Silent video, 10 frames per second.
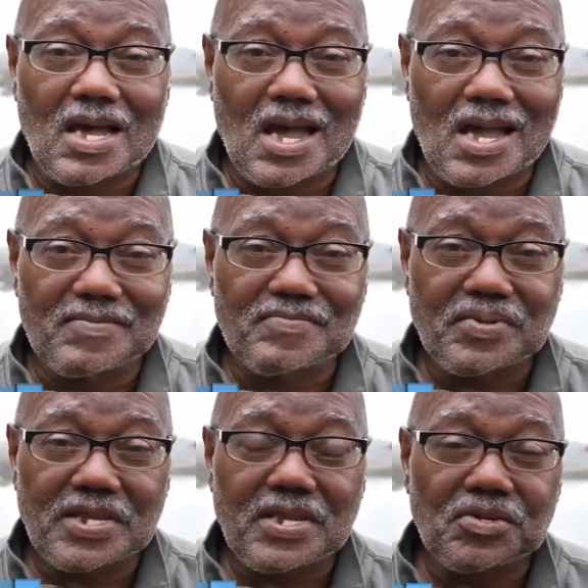I'm
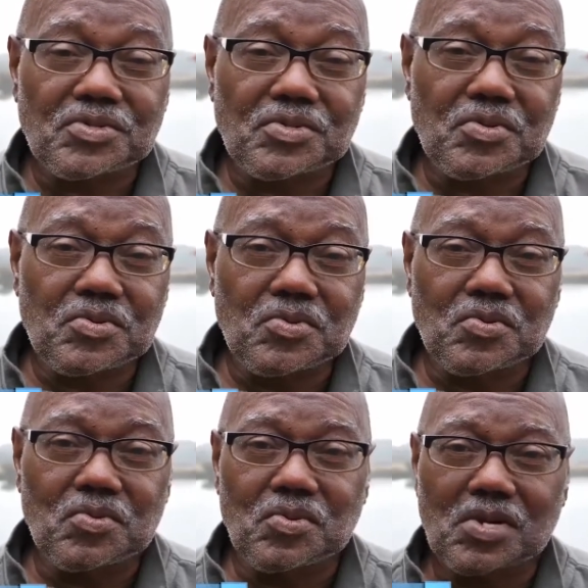pleased
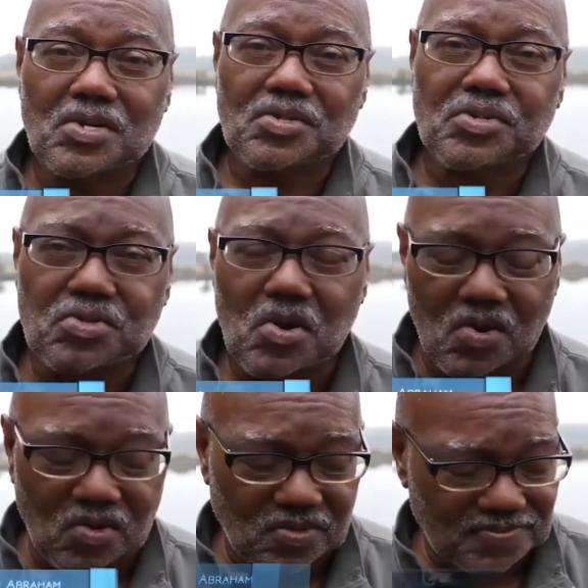to
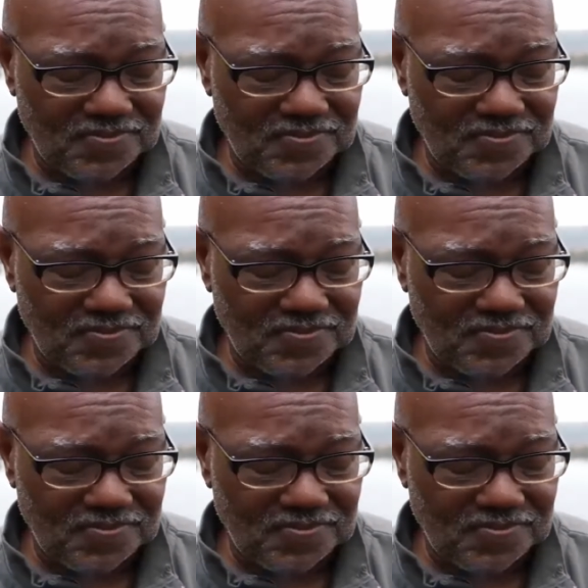show,